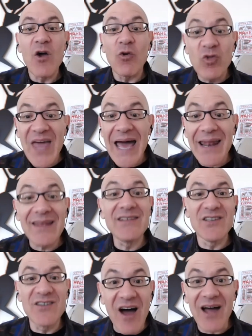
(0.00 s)
That is
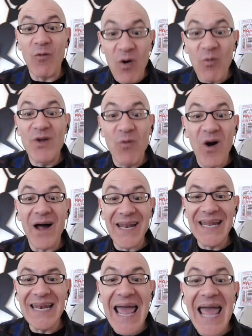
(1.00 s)
not what we want
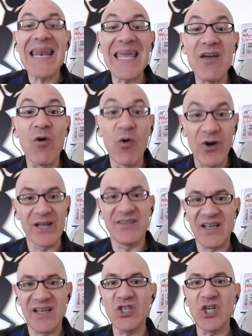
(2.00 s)
in any
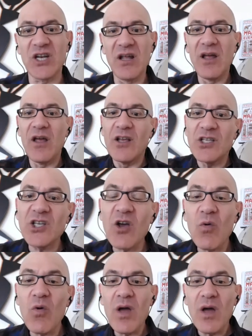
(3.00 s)
organization.
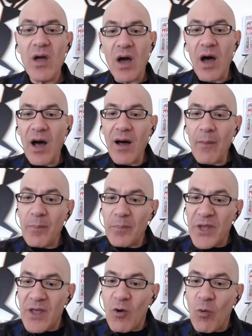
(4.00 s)
So um,
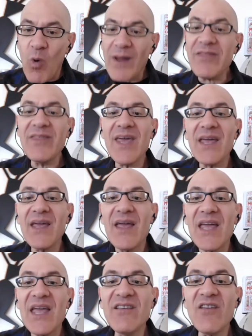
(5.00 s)
one thing
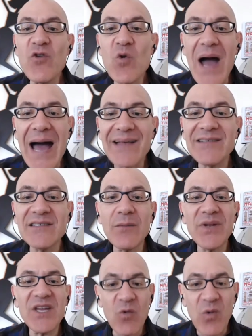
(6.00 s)
is if you ask
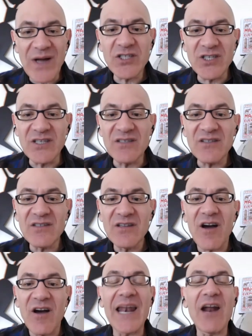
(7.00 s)
somebody questions
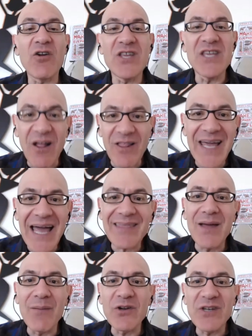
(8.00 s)
and aren't yelling at
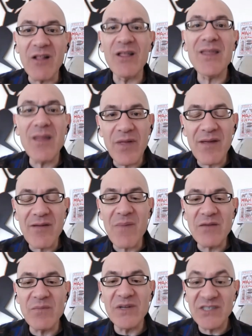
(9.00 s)
them or telling them they
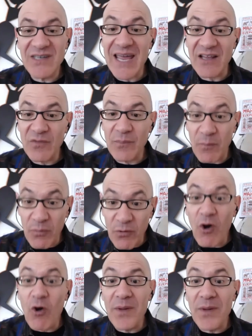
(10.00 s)
made mistakes, but
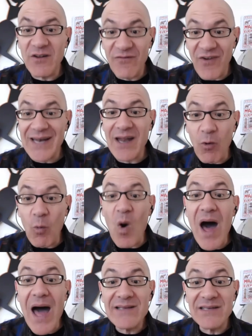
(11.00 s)
probing to find out
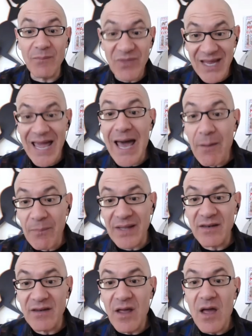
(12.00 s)
why something
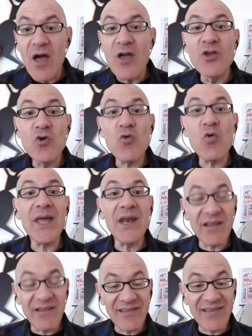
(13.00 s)
happened, you in
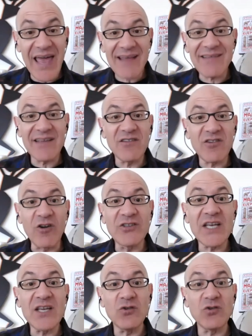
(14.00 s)
its essence are
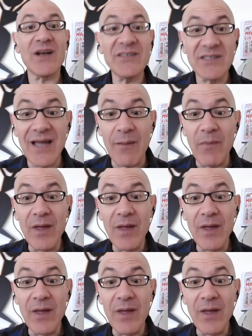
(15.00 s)
saying you trust them.